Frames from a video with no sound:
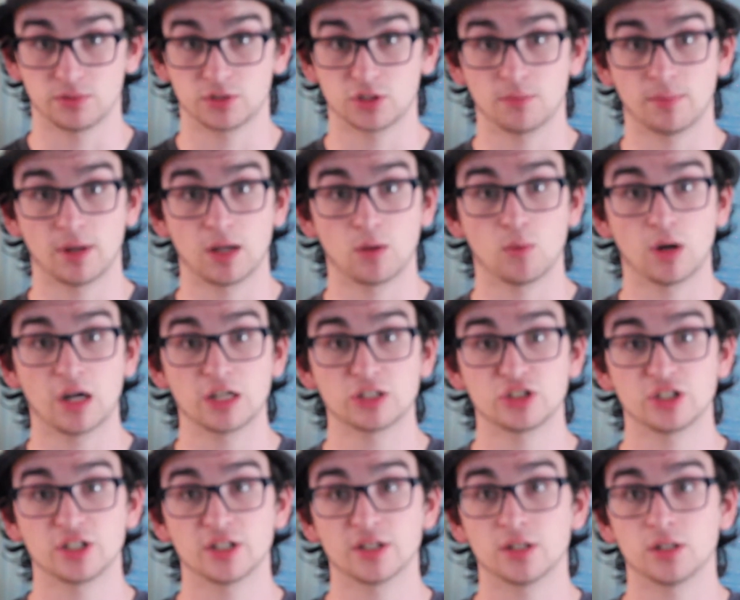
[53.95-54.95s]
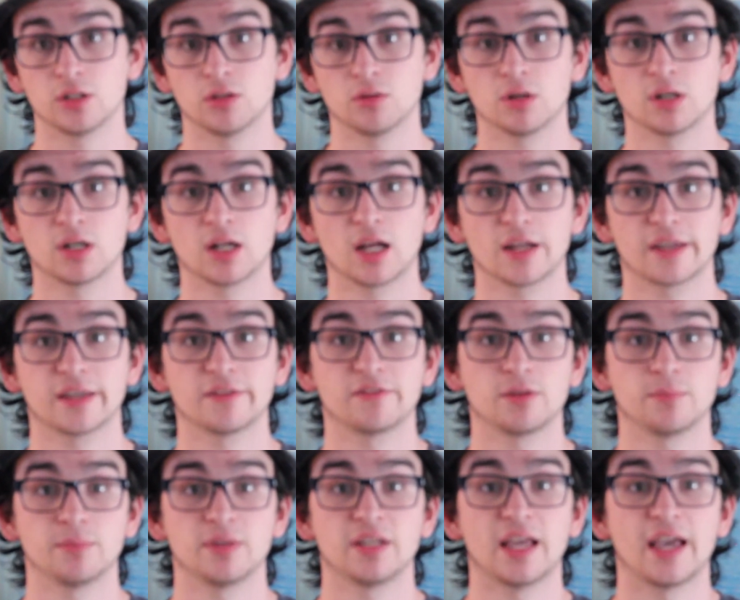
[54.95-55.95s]
So by watching it, you are not
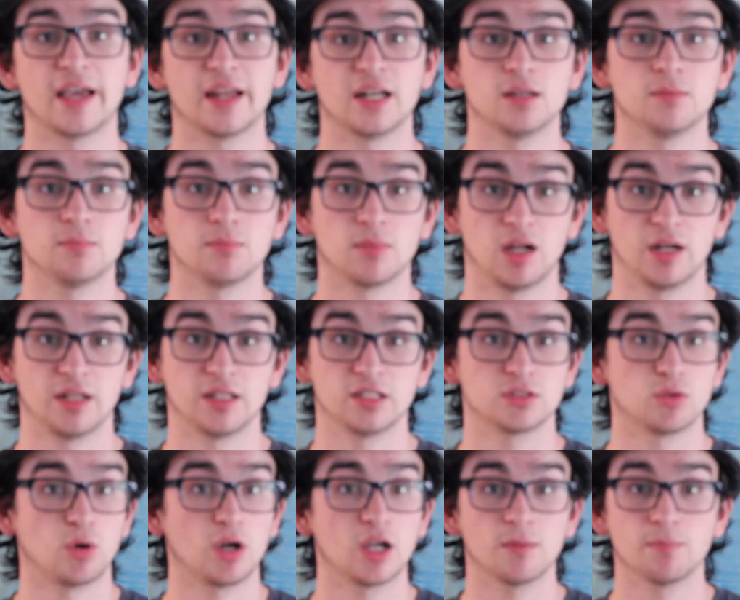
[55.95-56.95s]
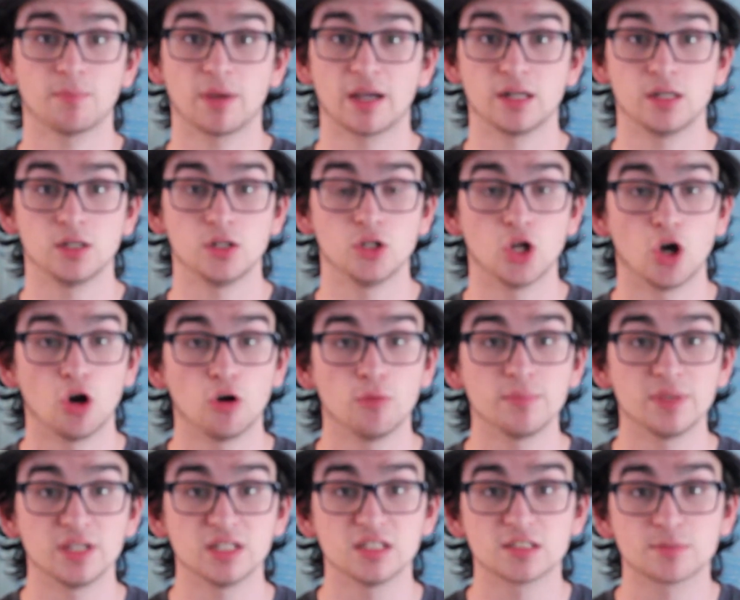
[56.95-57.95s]
giving me any money, so I am by no
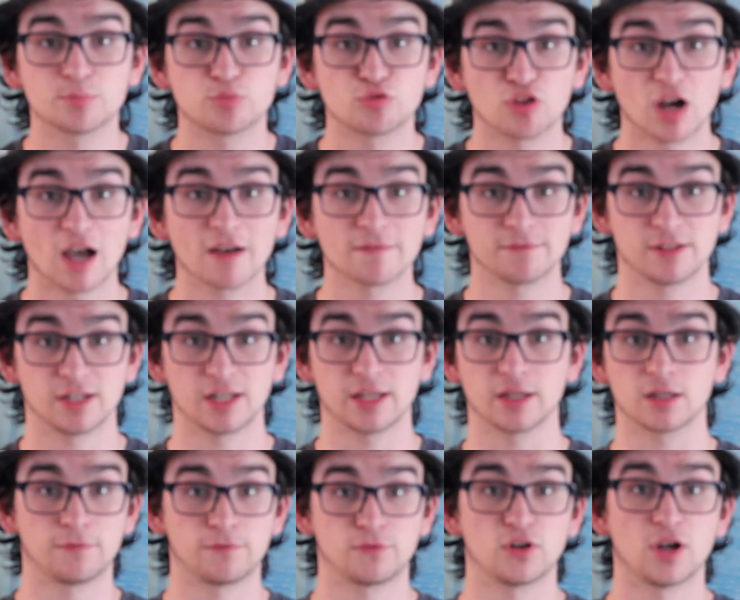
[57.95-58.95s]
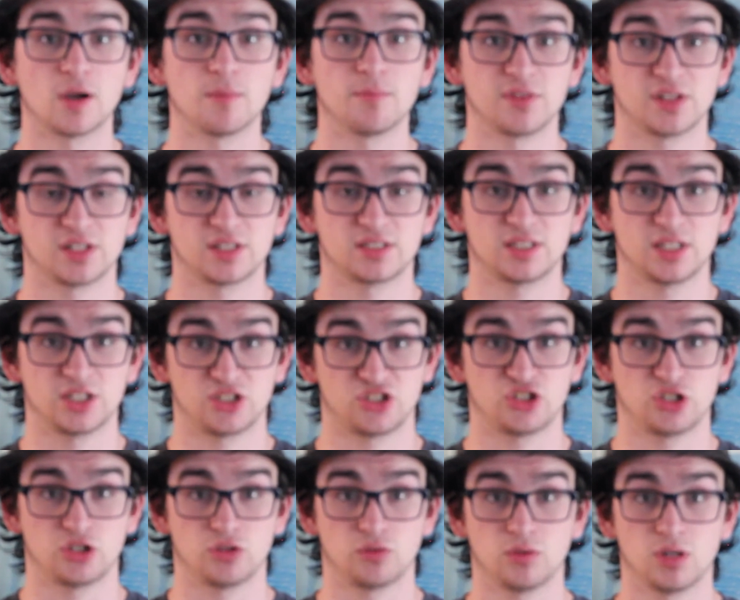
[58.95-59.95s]
means profiting from this
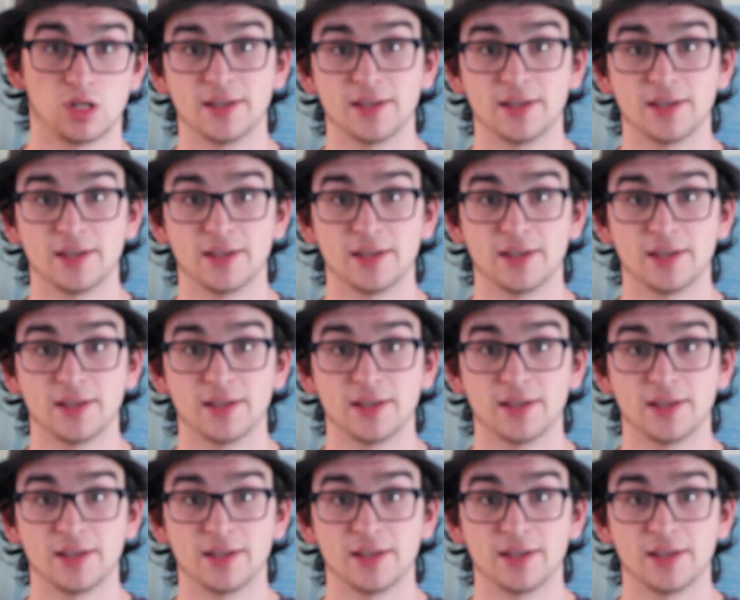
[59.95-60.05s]
issue.